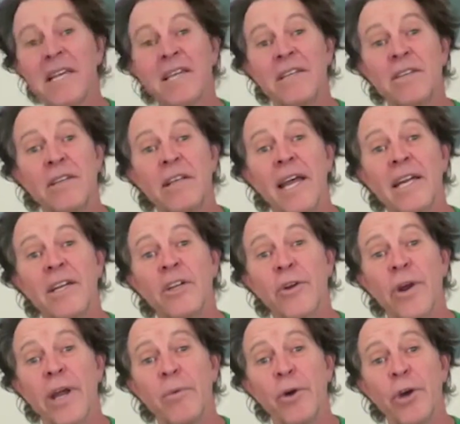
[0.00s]
And
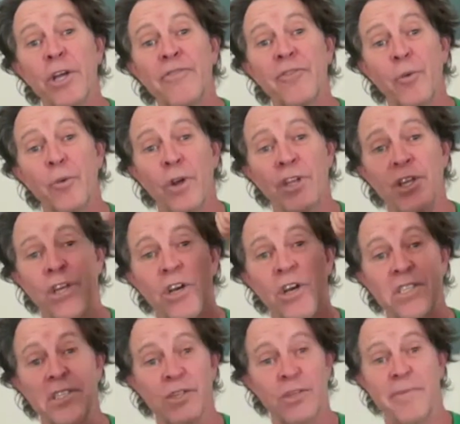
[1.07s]
great work for what you guys
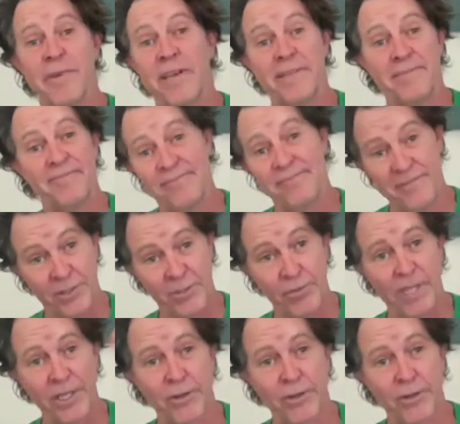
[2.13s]
do, mate. It's really